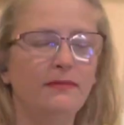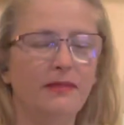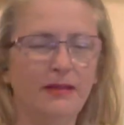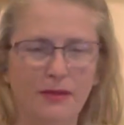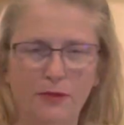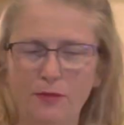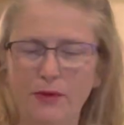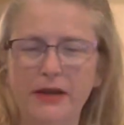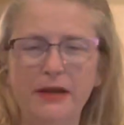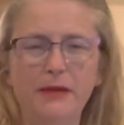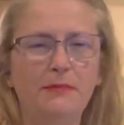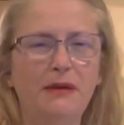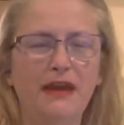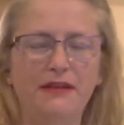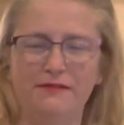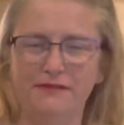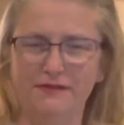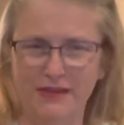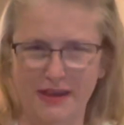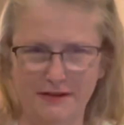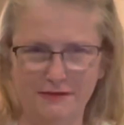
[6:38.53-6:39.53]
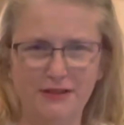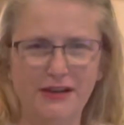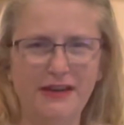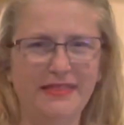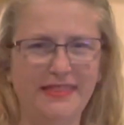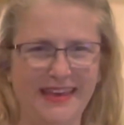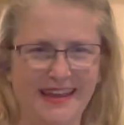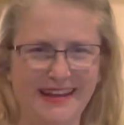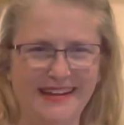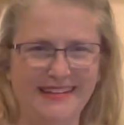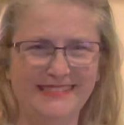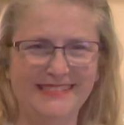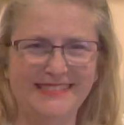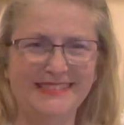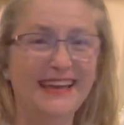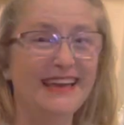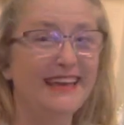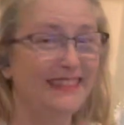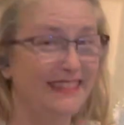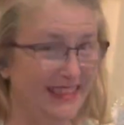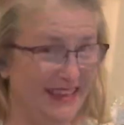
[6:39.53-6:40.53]
one of my favorite things,
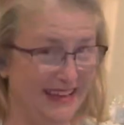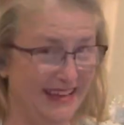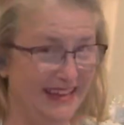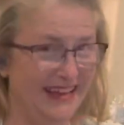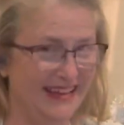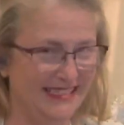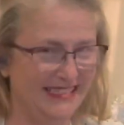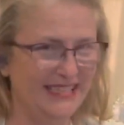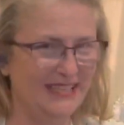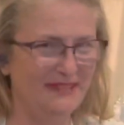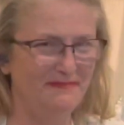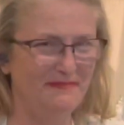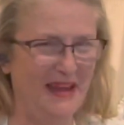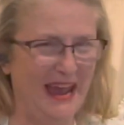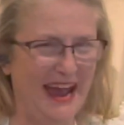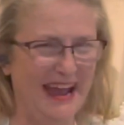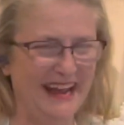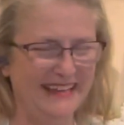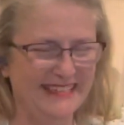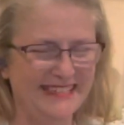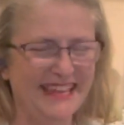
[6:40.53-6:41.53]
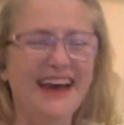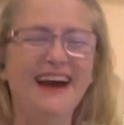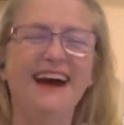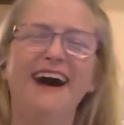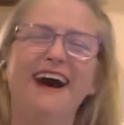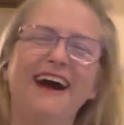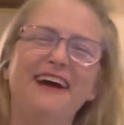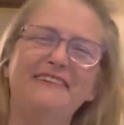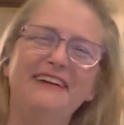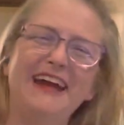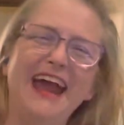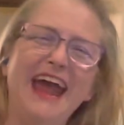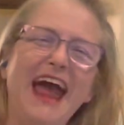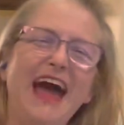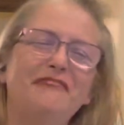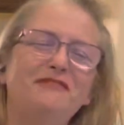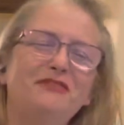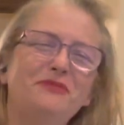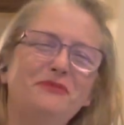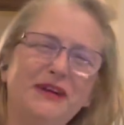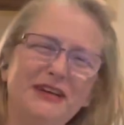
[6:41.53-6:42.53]
the gusset bags. All right,
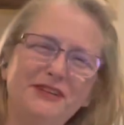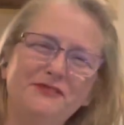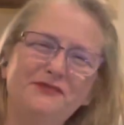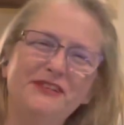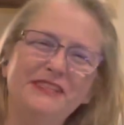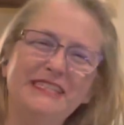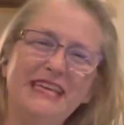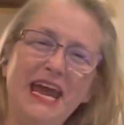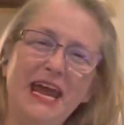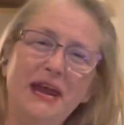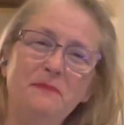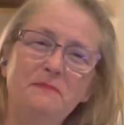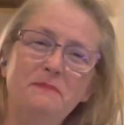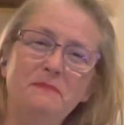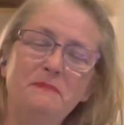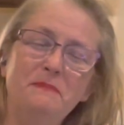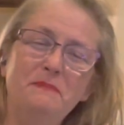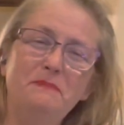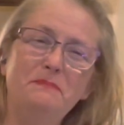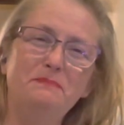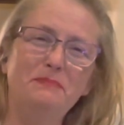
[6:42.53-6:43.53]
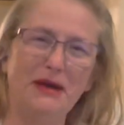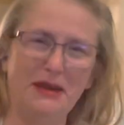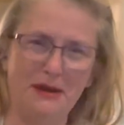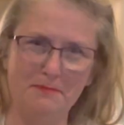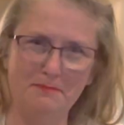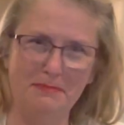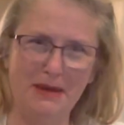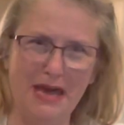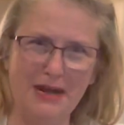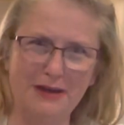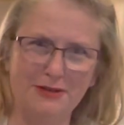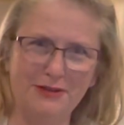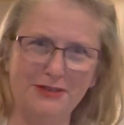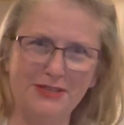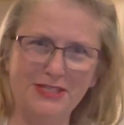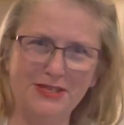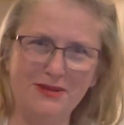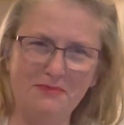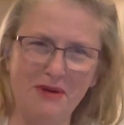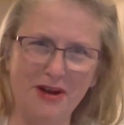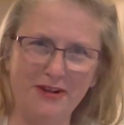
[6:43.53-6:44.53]
have a wonderful day, but a better
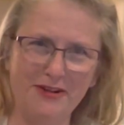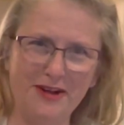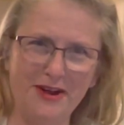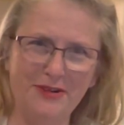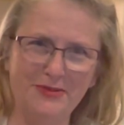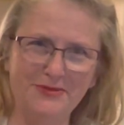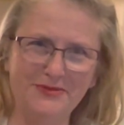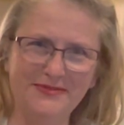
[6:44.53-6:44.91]
tomorrow.